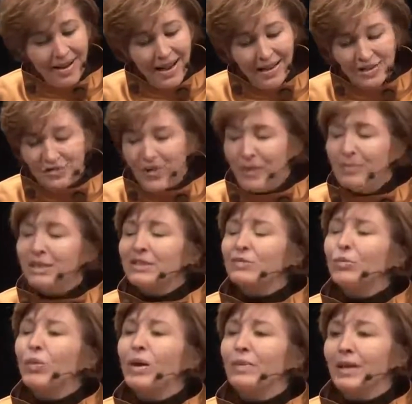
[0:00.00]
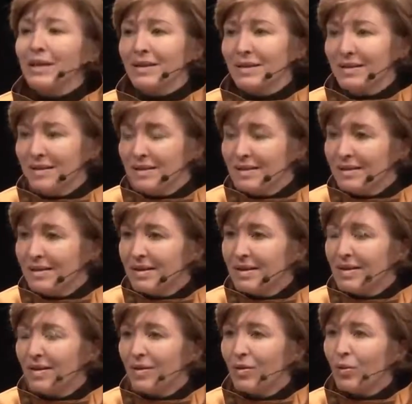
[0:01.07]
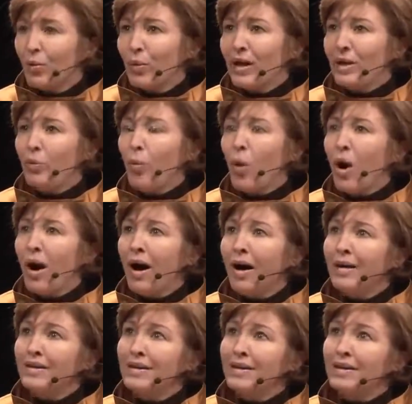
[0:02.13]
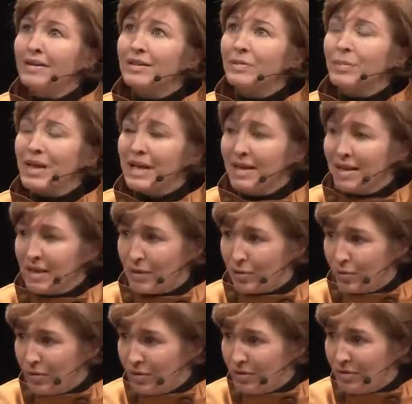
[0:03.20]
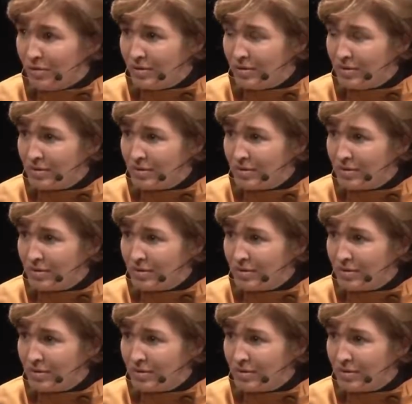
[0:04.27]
as feminist women, we want to be equal.